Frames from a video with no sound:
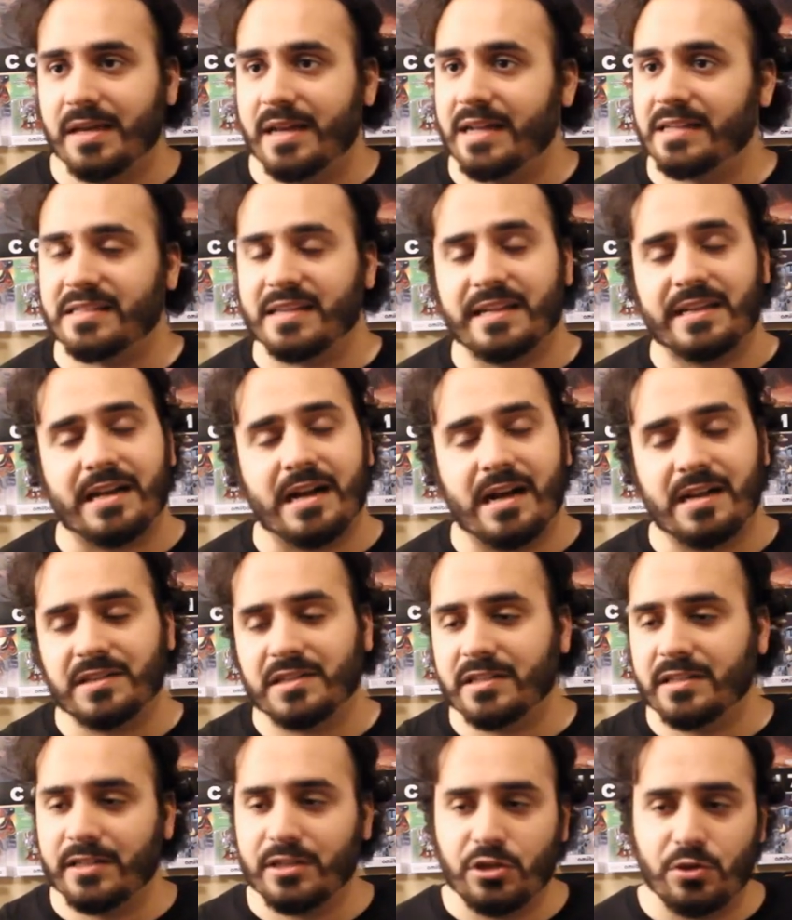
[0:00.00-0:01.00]
It's like
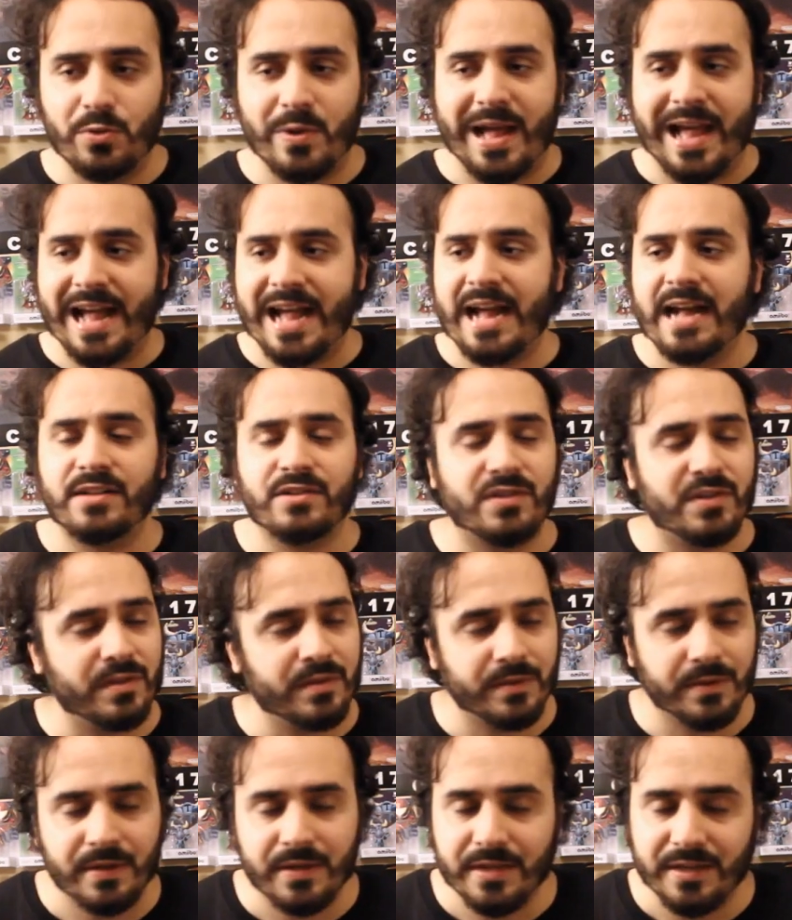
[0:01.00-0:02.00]
constantly you had
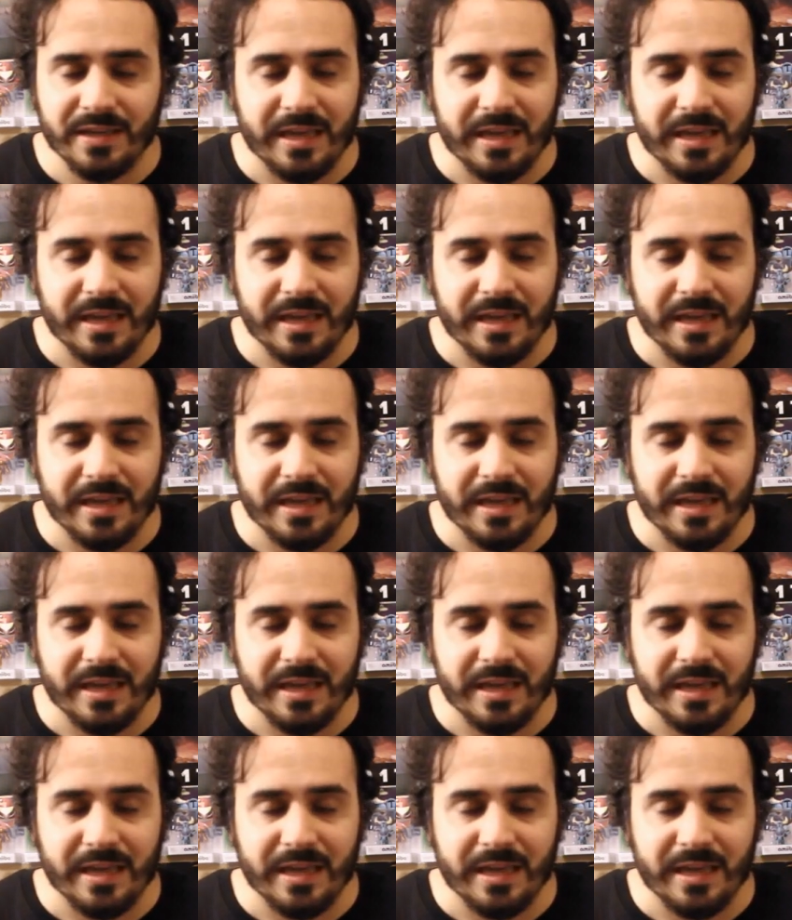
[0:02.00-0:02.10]
to